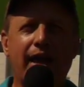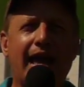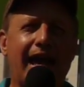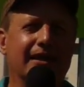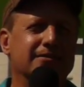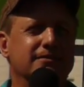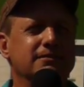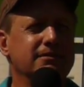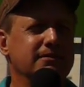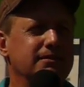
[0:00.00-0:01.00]
Okay,
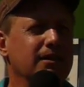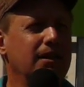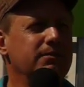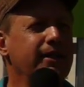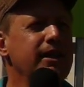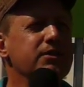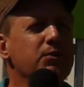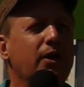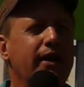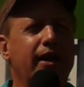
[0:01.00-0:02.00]
the
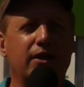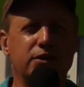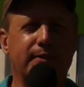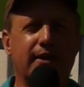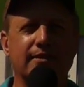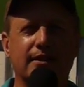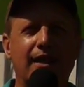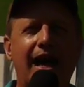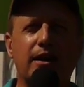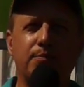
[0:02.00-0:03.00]
reason we're here is because a